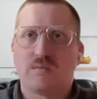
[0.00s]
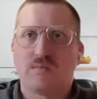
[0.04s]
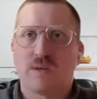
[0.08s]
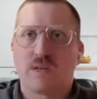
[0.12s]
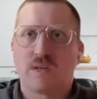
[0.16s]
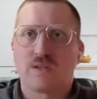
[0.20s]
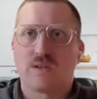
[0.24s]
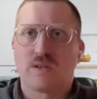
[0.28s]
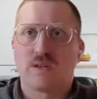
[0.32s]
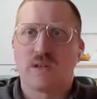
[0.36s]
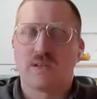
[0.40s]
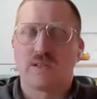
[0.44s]

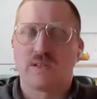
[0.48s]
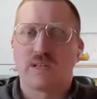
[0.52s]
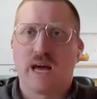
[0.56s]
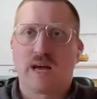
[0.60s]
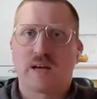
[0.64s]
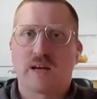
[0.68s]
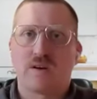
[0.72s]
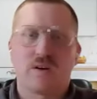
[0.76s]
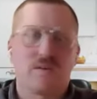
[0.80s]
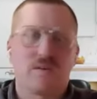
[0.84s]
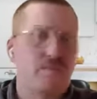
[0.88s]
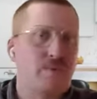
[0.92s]
make sure that's
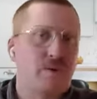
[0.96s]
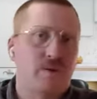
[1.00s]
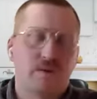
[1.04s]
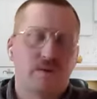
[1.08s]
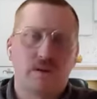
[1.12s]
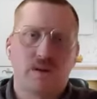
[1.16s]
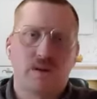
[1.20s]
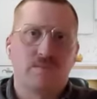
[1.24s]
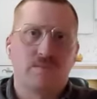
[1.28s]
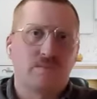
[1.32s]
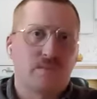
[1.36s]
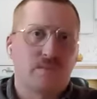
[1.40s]
accurate. But
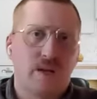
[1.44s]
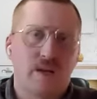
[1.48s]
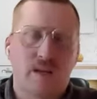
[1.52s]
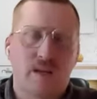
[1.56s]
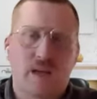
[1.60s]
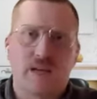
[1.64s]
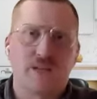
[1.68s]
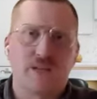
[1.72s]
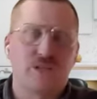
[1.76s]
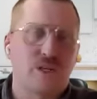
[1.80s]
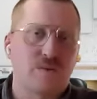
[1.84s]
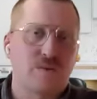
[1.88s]

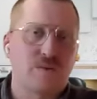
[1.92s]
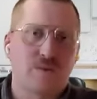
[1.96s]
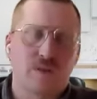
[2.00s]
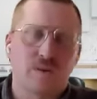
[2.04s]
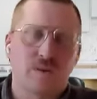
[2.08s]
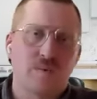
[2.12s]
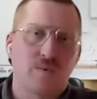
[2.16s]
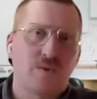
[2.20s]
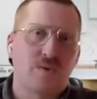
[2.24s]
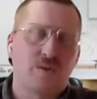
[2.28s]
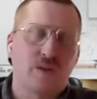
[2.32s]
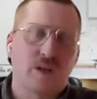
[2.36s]
engaging with
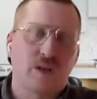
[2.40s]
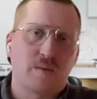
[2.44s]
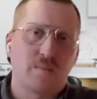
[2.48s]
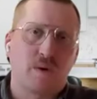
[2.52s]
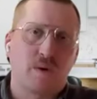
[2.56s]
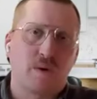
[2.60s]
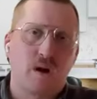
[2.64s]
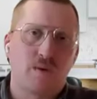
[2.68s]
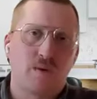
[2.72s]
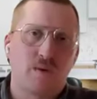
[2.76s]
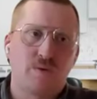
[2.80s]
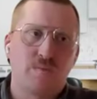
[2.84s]
someone like
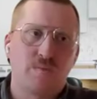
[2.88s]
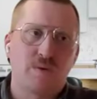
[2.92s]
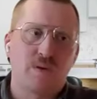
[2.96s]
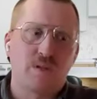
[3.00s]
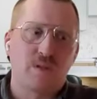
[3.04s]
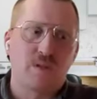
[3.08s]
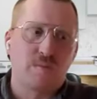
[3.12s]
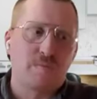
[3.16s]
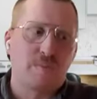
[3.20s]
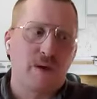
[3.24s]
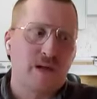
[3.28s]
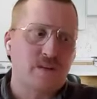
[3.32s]
Bar would be
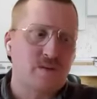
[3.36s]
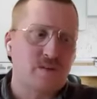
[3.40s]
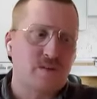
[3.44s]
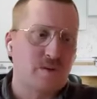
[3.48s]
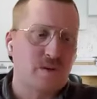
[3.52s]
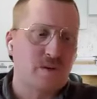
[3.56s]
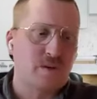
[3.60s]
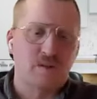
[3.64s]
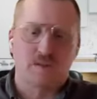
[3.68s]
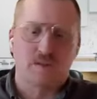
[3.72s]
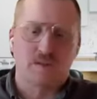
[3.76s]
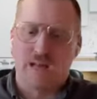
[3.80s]
the best,
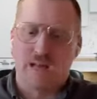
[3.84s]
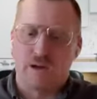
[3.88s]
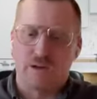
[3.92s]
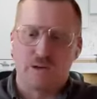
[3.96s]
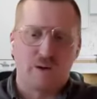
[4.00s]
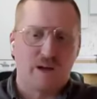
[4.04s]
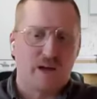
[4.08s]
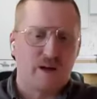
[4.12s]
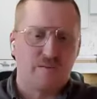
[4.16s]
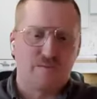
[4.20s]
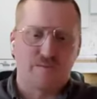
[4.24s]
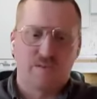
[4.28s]
because now
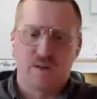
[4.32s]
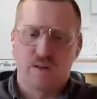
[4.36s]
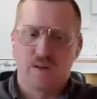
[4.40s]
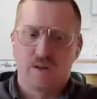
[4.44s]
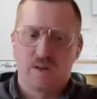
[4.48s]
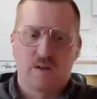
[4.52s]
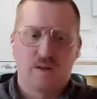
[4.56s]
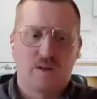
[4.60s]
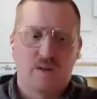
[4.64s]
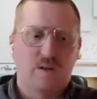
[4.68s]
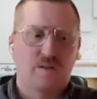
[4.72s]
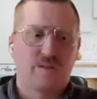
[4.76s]

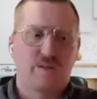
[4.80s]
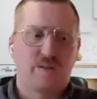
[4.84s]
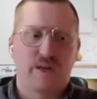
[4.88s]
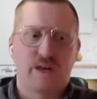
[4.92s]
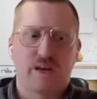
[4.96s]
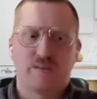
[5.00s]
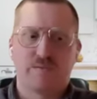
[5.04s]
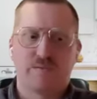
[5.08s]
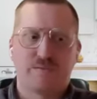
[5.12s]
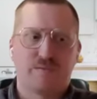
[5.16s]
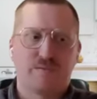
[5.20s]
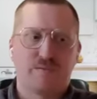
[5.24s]

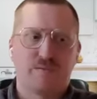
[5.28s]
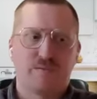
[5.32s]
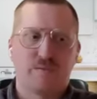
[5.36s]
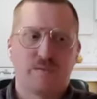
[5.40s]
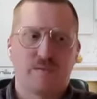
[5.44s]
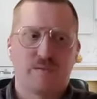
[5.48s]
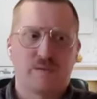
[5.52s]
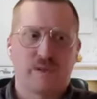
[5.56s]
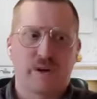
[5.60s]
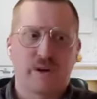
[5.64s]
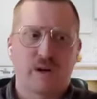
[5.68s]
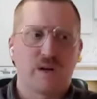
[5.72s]
they're
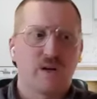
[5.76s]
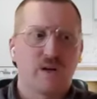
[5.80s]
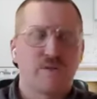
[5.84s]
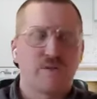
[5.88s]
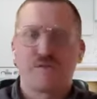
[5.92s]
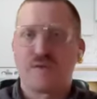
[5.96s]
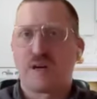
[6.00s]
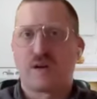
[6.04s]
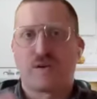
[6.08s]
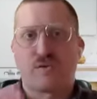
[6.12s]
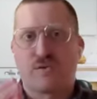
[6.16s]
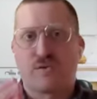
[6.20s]
going to
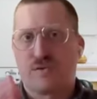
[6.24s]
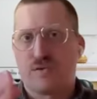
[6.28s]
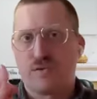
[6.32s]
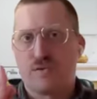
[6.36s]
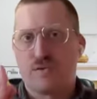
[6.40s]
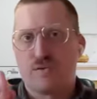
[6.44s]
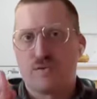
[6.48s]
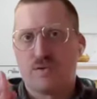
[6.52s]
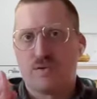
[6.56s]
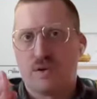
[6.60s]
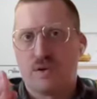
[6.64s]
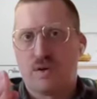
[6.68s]
think
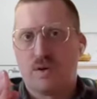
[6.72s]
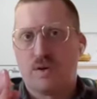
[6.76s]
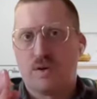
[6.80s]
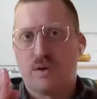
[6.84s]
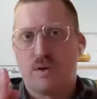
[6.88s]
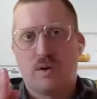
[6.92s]
through